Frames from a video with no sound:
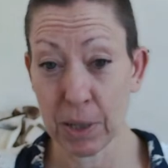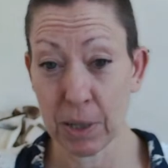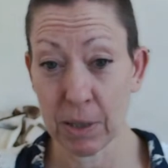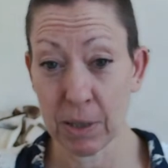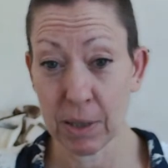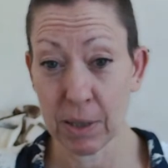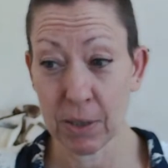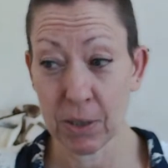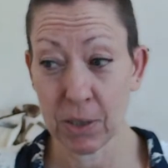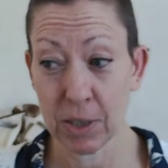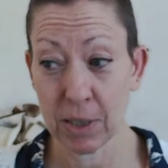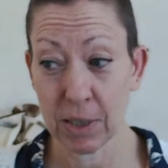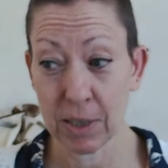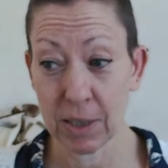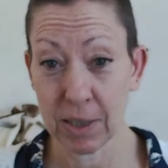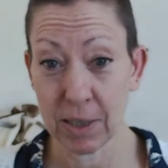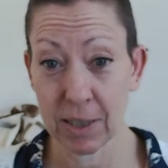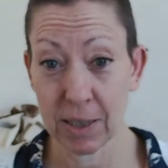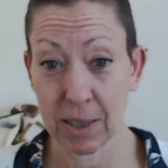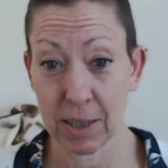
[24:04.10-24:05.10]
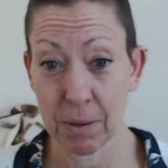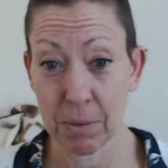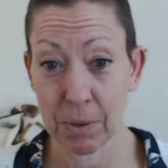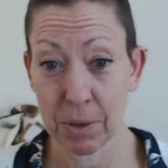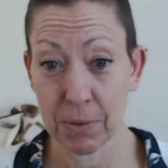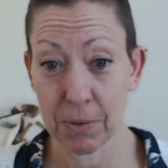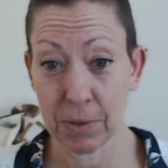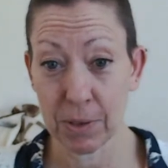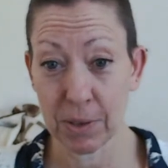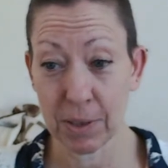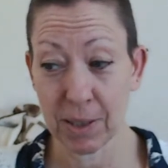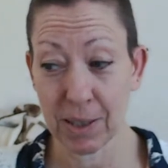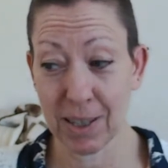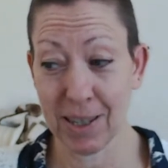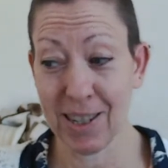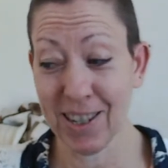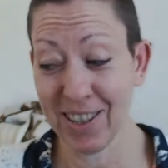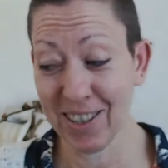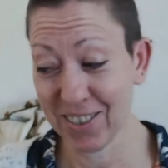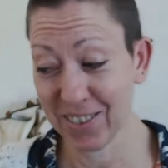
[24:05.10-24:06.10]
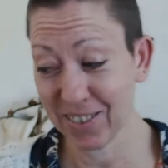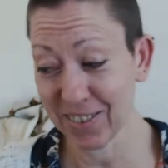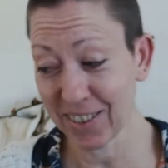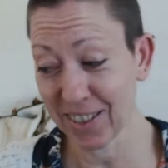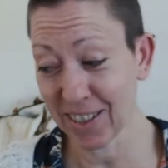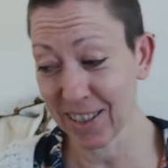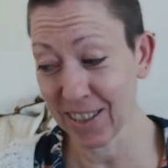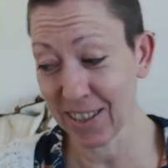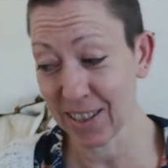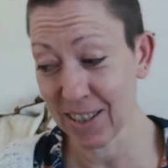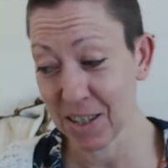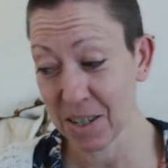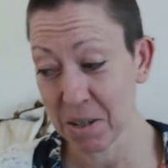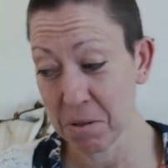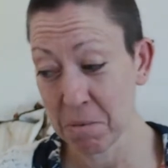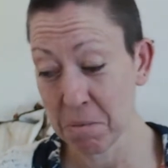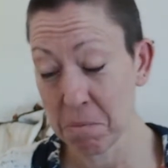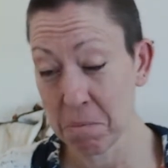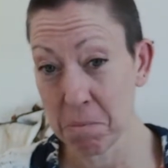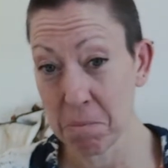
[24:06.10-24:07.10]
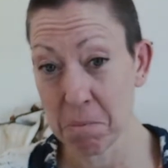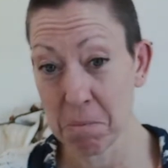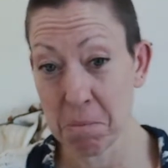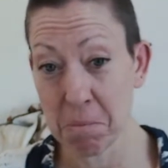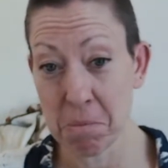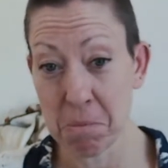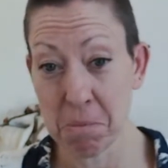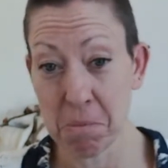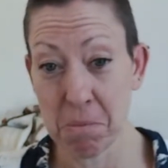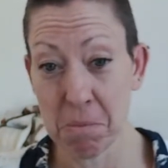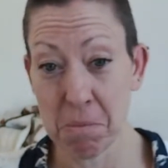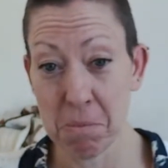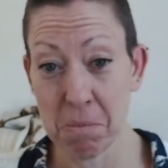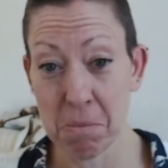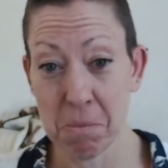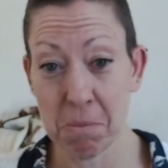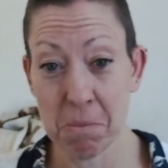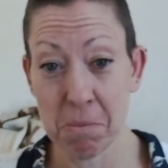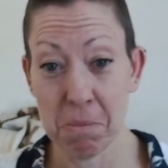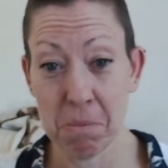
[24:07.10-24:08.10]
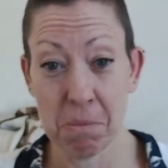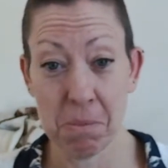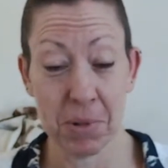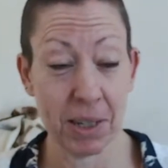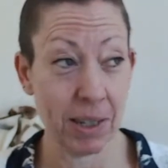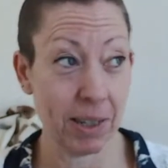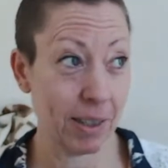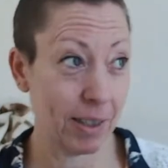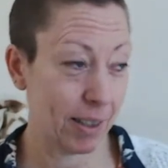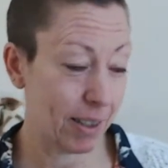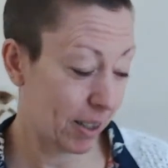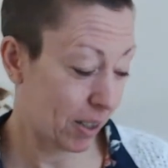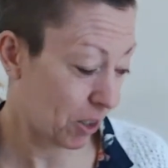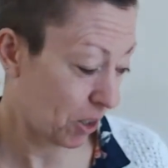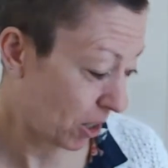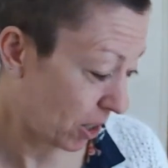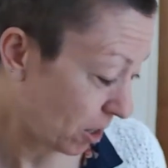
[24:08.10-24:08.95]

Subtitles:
Pounder, and she said, "Yeah, I would have got that." I was like, "I think